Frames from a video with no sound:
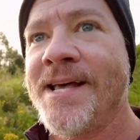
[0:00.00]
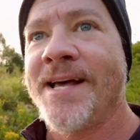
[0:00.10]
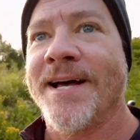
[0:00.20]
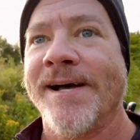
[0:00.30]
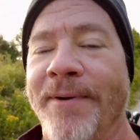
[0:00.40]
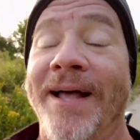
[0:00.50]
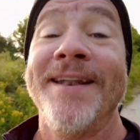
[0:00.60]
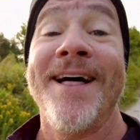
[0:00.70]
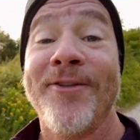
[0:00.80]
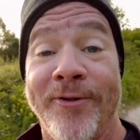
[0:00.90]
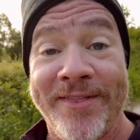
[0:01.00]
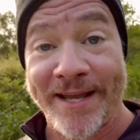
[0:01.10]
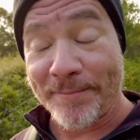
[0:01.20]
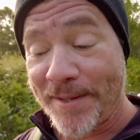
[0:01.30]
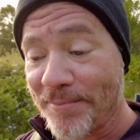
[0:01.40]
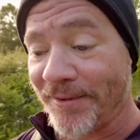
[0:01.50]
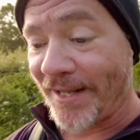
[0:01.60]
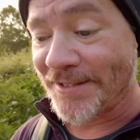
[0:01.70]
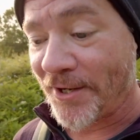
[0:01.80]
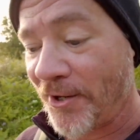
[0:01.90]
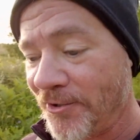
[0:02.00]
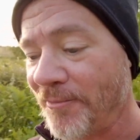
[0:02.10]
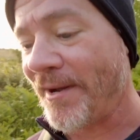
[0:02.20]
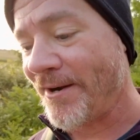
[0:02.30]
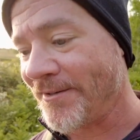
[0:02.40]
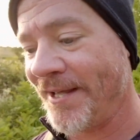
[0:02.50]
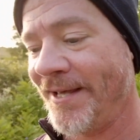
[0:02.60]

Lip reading: Another thing people like to argue about,